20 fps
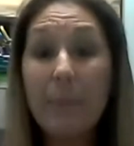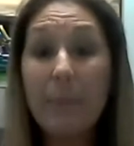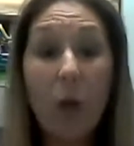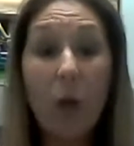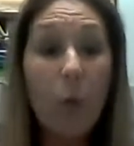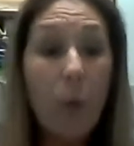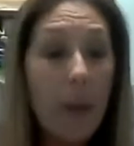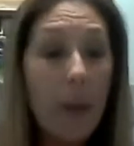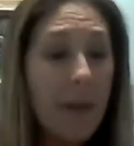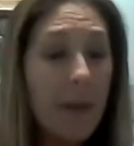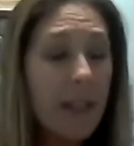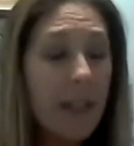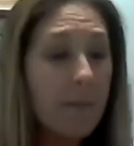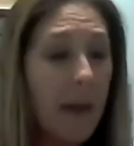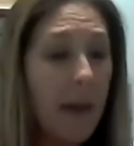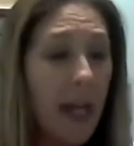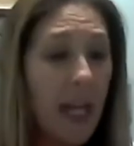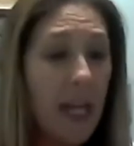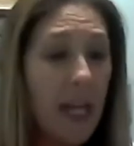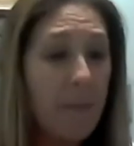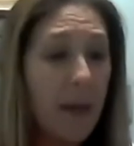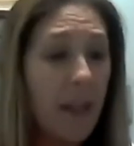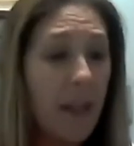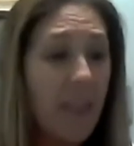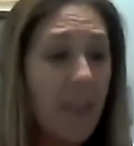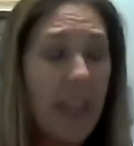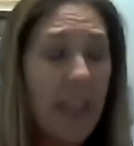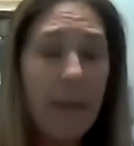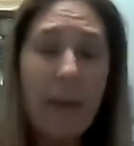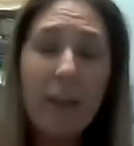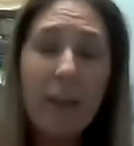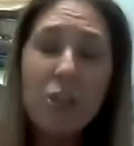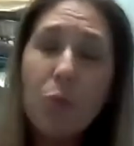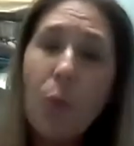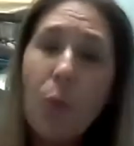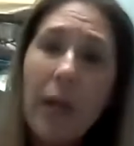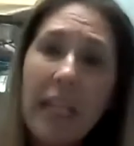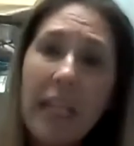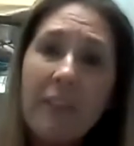had some equipment to buy, but I think about